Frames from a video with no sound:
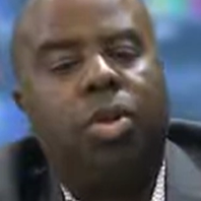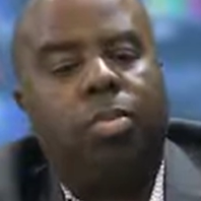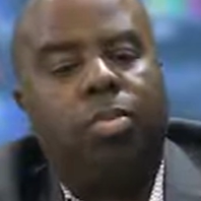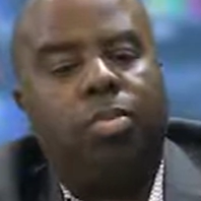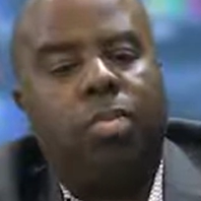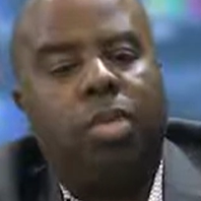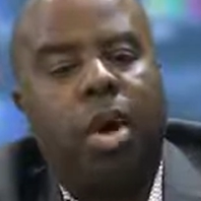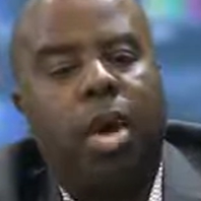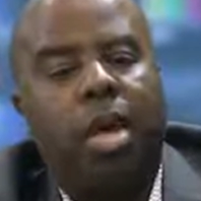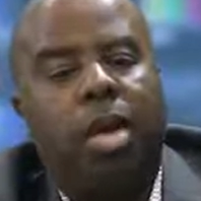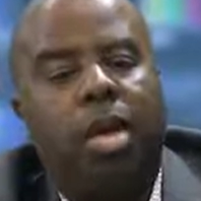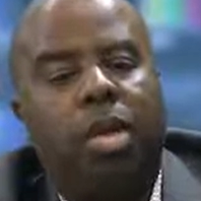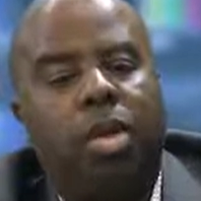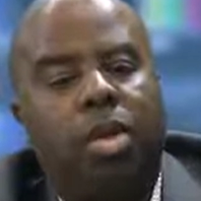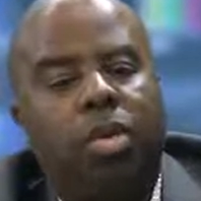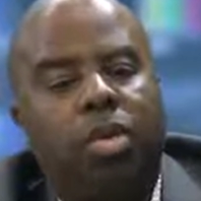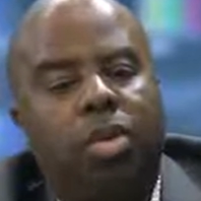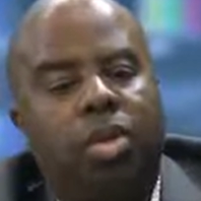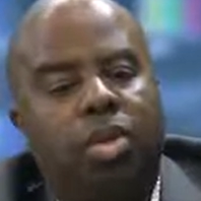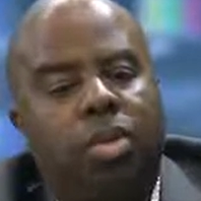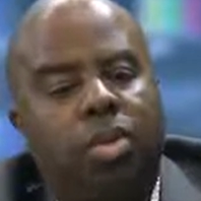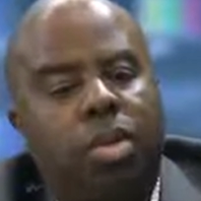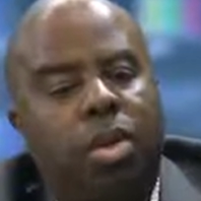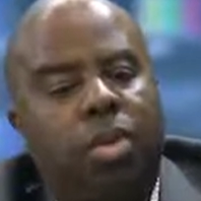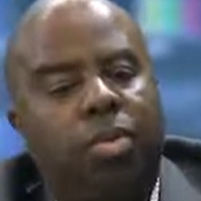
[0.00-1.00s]
your product or
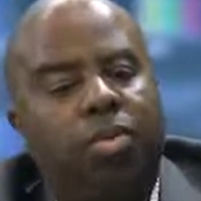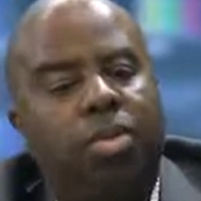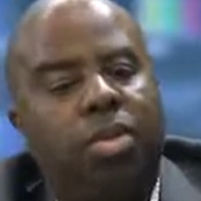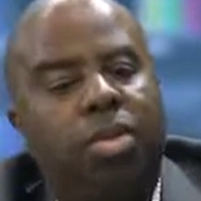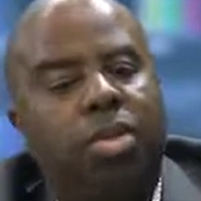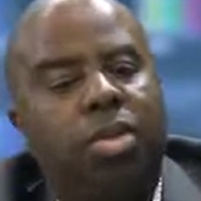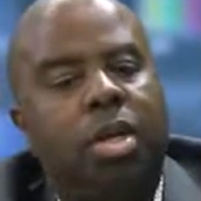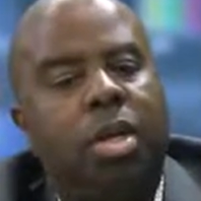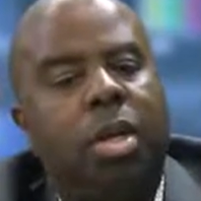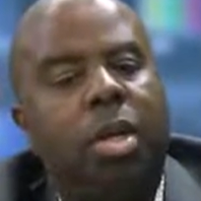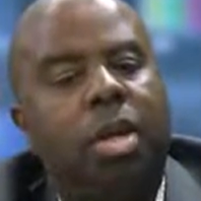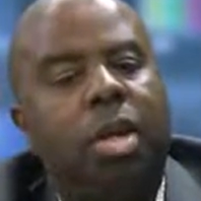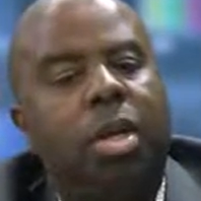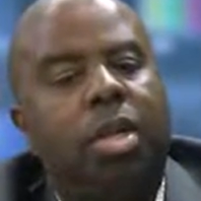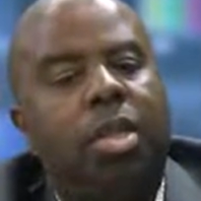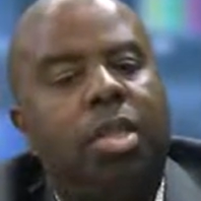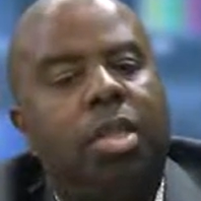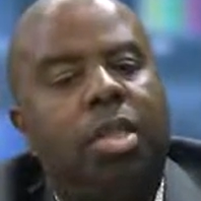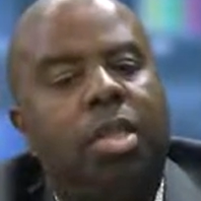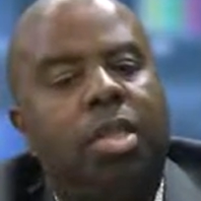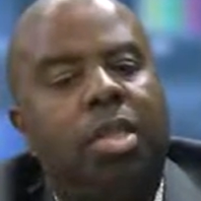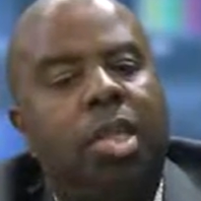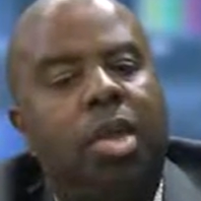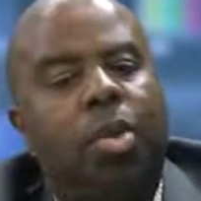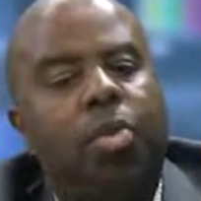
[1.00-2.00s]
service
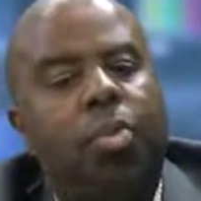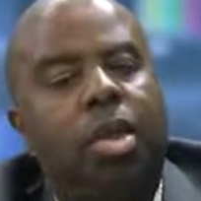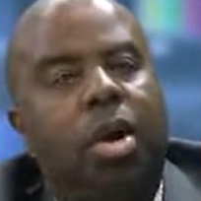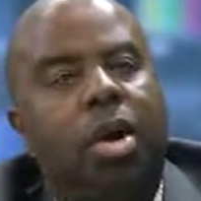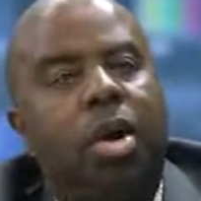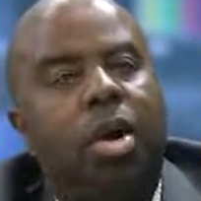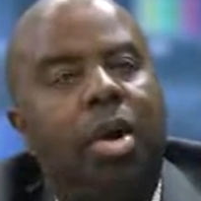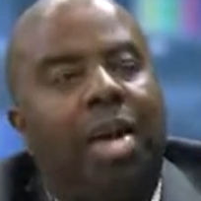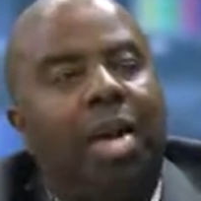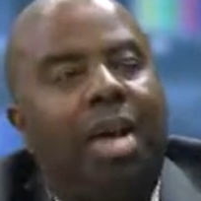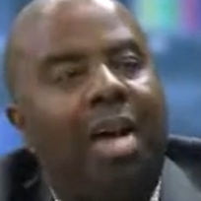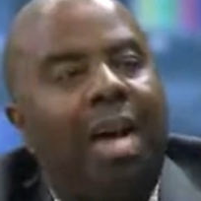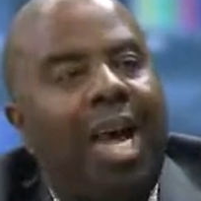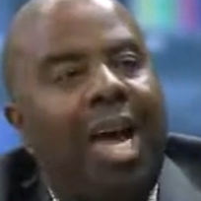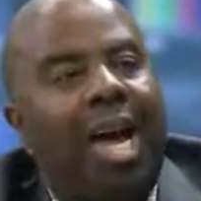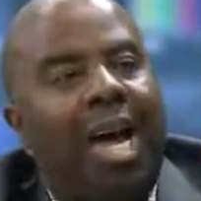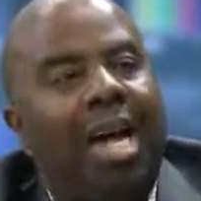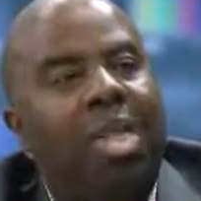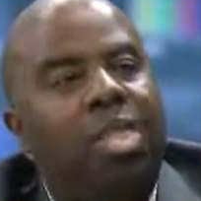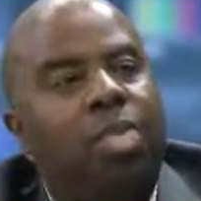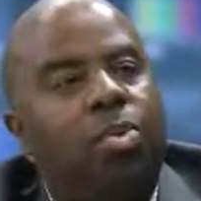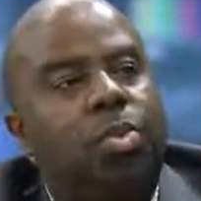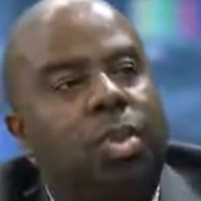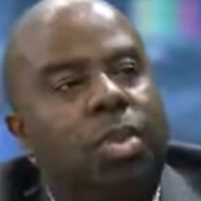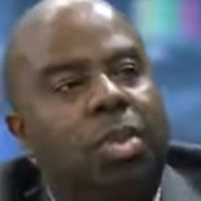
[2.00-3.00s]
to see where it
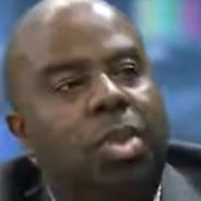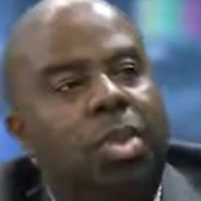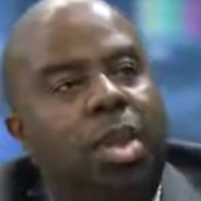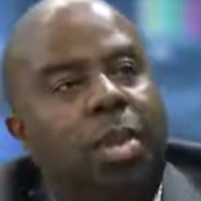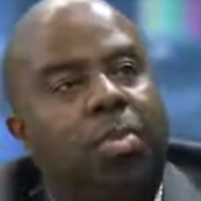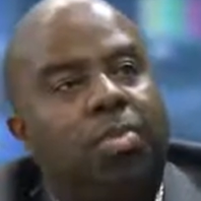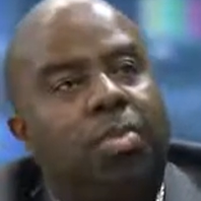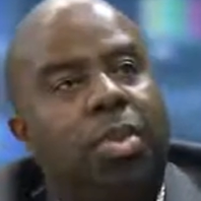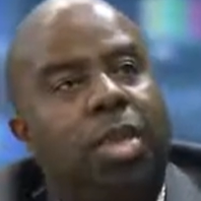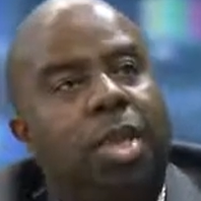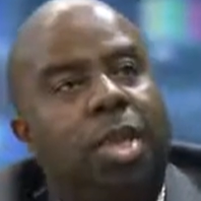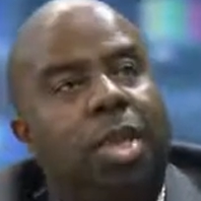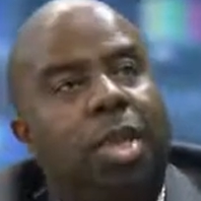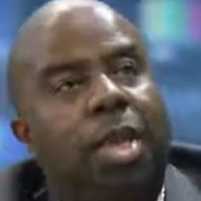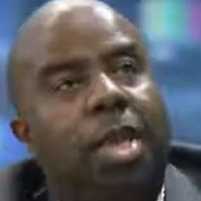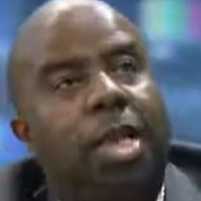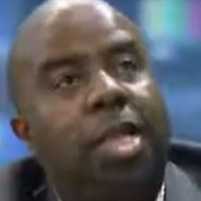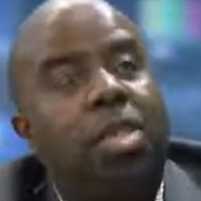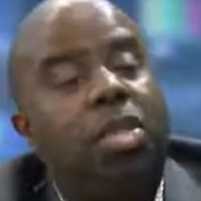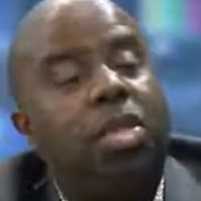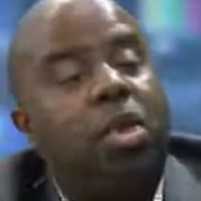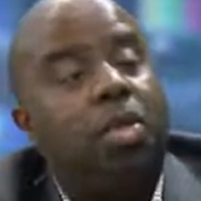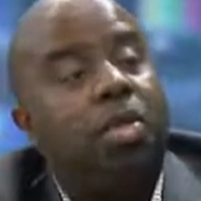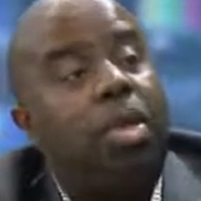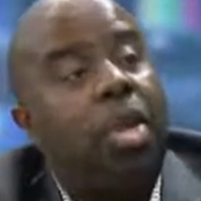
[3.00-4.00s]
aligns with something that
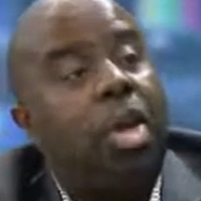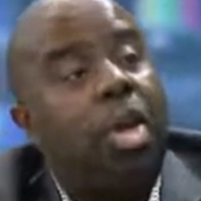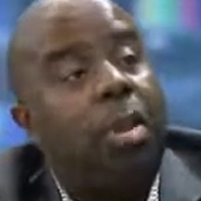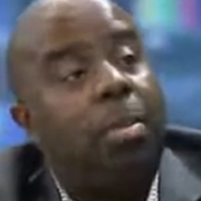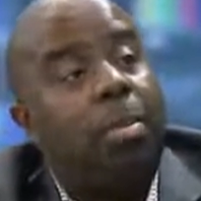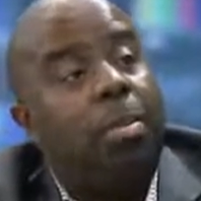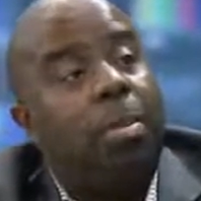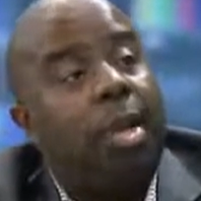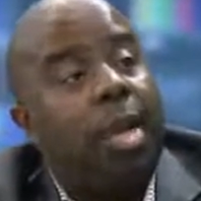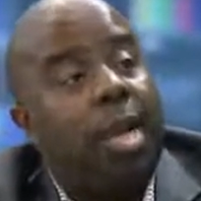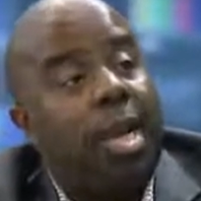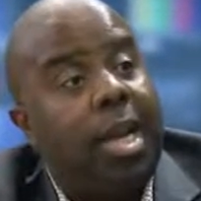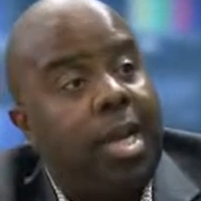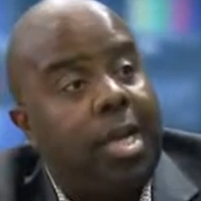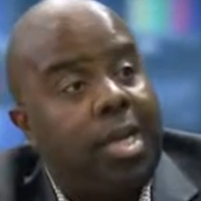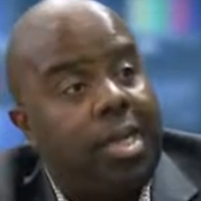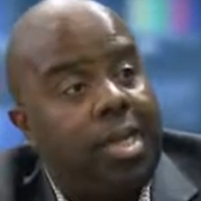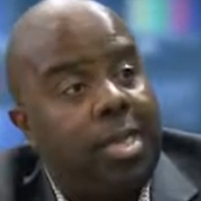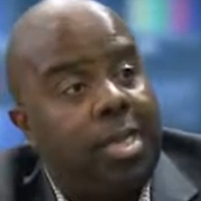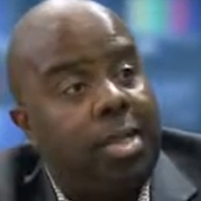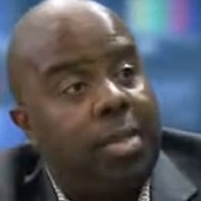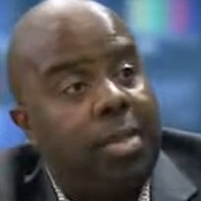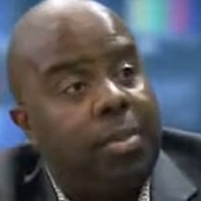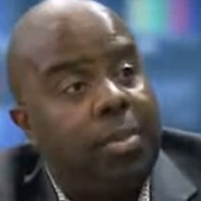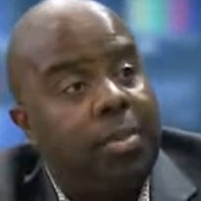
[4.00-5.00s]
is already in
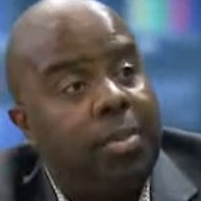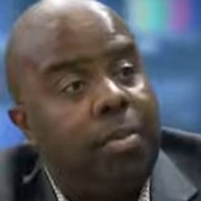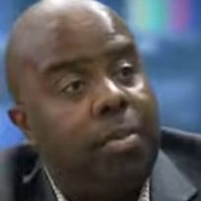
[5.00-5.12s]
place.